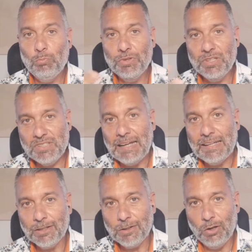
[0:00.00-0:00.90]

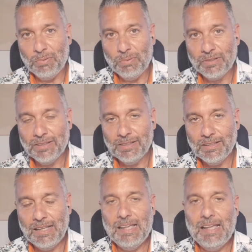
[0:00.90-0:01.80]
Italian club.
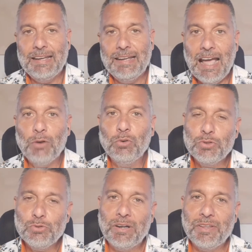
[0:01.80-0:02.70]
Now, Luis
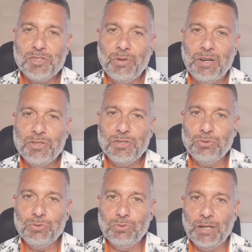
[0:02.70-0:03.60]
Suarez is trying
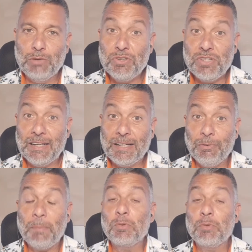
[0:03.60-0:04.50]
to reach an
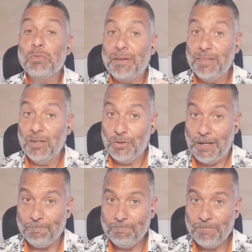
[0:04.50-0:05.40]
agreement with
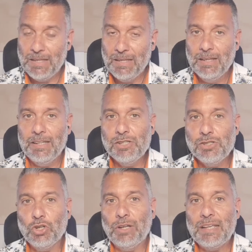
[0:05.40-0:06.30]
Barcelona. He's
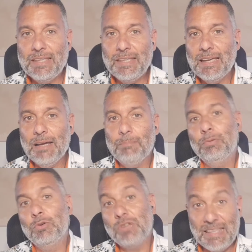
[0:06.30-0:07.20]
got a year
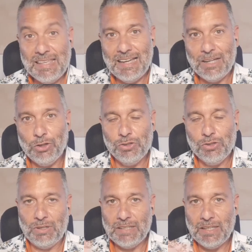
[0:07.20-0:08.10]
plus a year
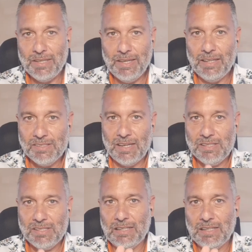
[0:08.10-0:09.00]
contract, a year that
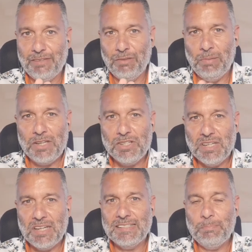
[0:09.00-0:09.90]
says that if he plays
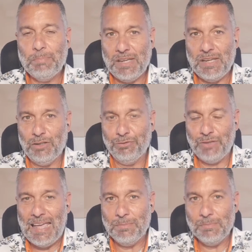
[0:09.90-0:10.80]
60% of
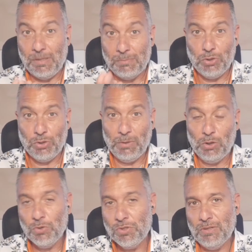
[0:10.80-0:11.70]
games, I'm talking about
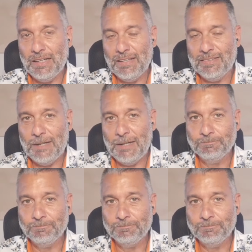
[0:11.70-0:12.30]
Luis Suarez now,